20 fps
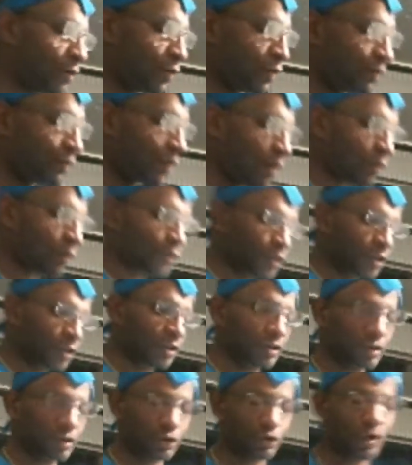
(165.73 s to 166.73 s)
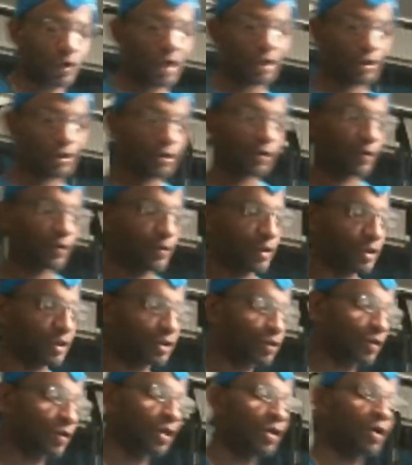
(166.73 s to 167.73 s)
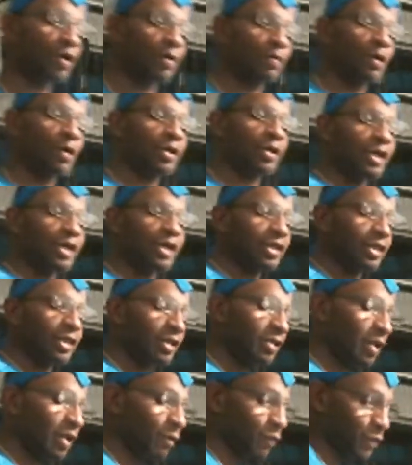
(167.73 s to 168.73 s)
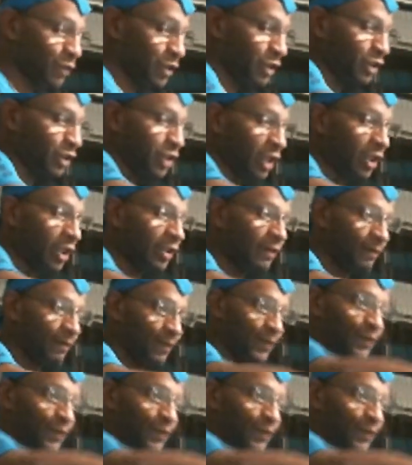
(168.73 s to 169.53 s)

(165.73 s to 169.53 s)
However, if I was to try to do the straight arm bar takedown, now resist,